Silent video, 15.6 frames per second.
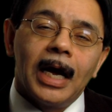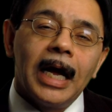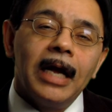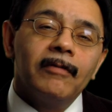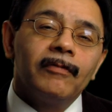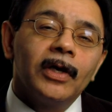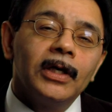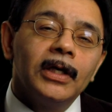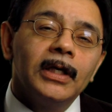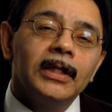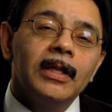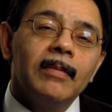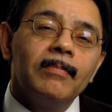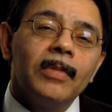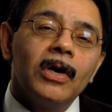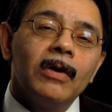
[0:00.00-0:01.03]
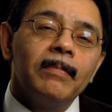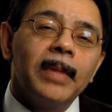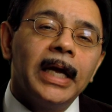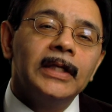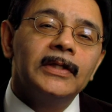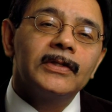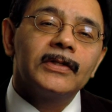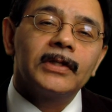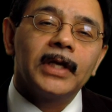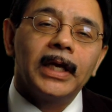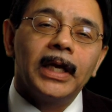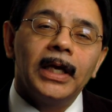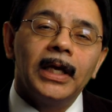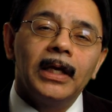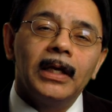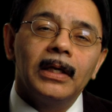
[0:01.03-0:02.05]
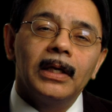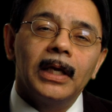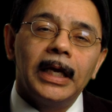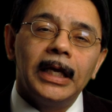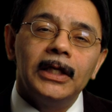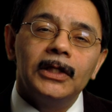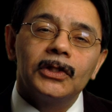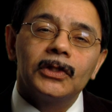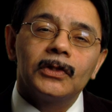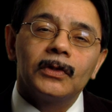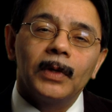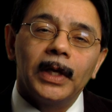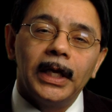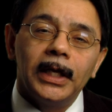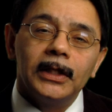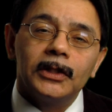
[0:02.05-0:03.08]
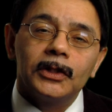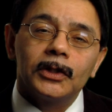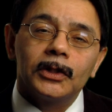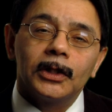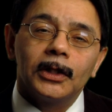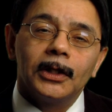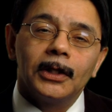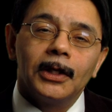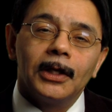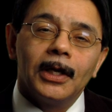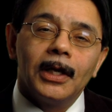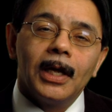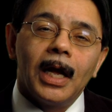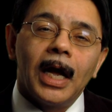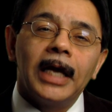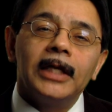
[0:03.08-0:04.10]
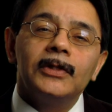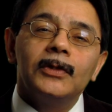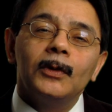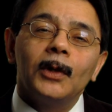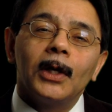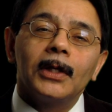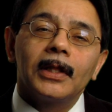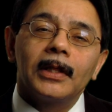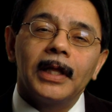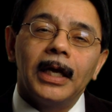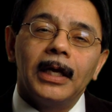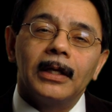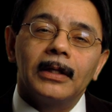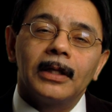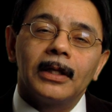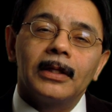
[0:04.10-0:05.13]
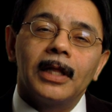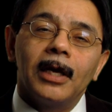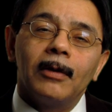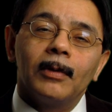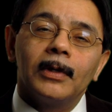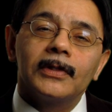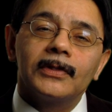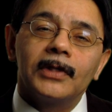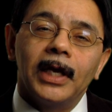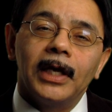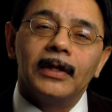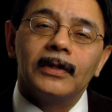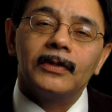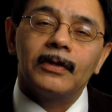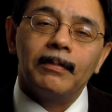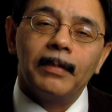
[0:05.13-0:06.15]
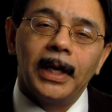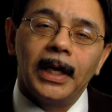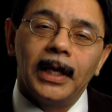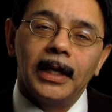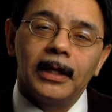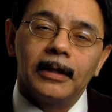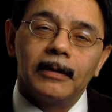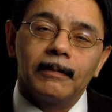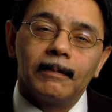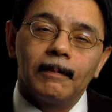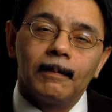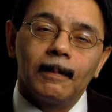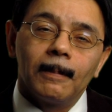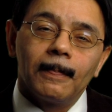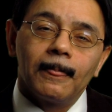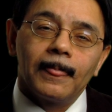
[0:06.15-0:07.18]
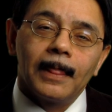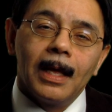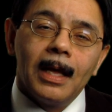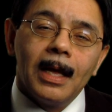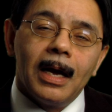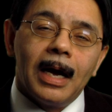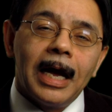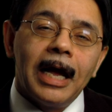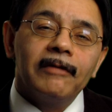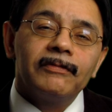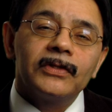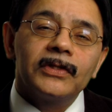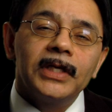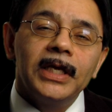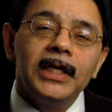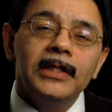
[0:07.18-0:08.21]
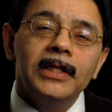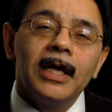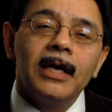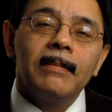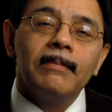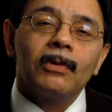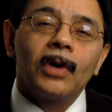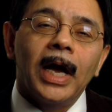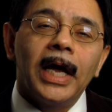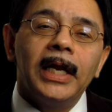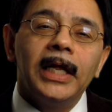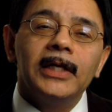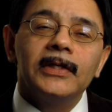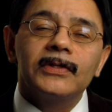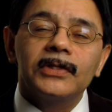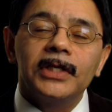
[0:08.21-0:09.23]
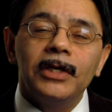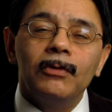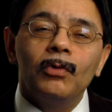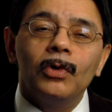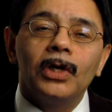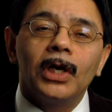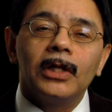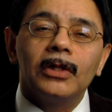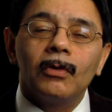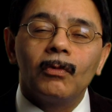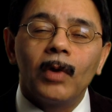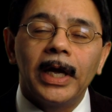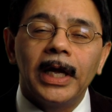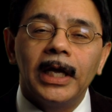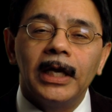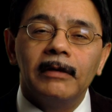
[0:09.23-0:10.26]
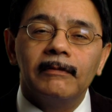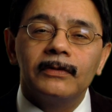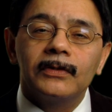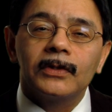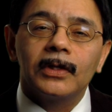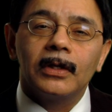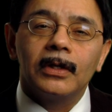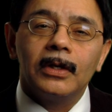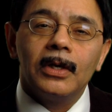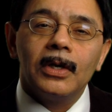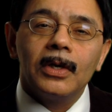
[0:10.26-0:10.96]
I have heard the mermaids singing each to each. I do not think that they will sing to me. I have seen them riding seaward on the waves,